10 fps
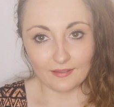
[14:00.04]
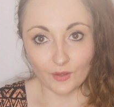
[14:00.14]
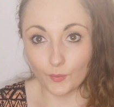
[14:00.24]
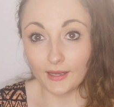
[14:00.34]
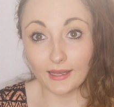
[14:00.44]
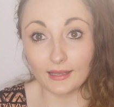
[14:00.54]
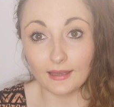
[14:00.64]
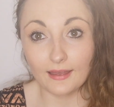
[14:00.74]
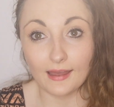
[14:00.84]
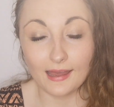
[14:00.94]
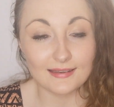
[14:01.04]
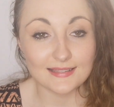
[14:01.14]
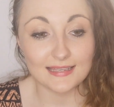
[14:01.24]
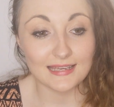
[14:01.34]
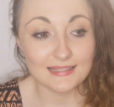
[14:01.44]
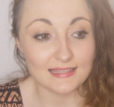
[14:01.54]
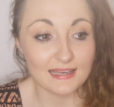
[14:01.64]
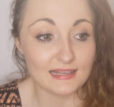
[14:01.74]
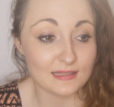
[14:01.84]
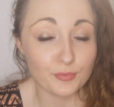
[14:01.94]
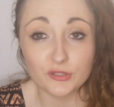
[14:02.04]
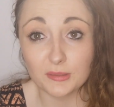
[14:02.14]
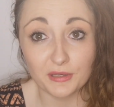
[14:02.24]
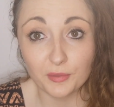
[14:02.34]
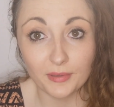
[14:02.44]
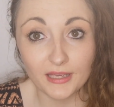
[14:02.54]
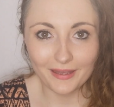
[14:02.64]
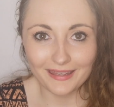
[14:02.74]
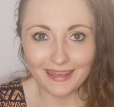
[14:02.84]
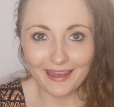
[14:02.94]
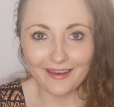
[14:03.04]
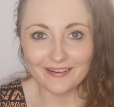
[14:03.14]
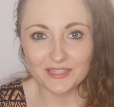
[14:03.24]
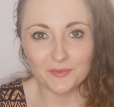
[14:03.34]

quick and as easy as it possibly could be. But yeah, I just